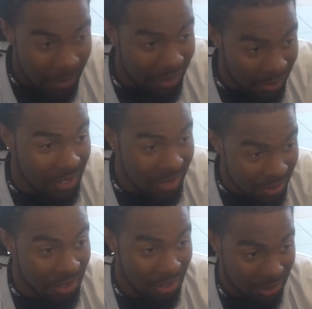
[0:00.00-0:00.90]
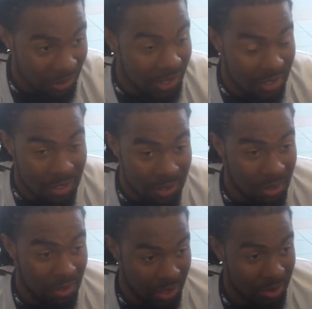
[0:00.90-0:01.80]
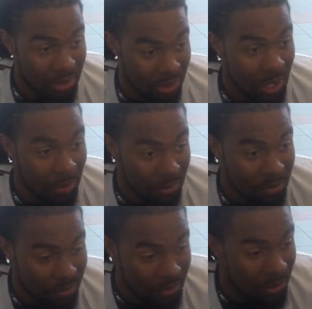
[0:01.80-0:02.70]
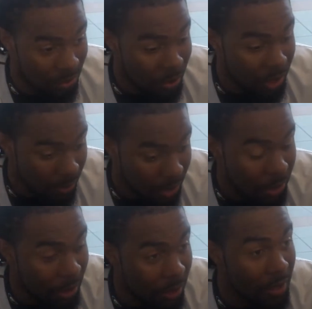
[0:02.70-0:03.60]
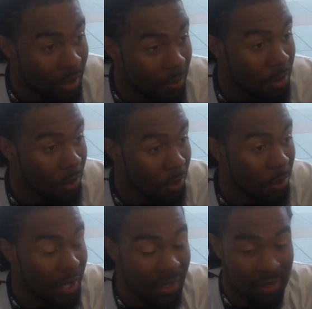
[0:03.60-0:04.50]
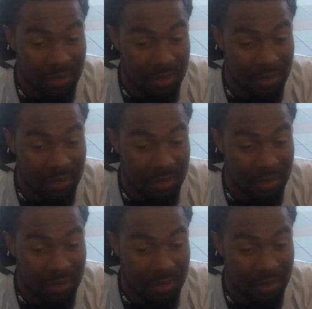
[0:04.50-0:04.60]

He'll send you to the threes or twos. He'll drop where you at on the depth chart quick.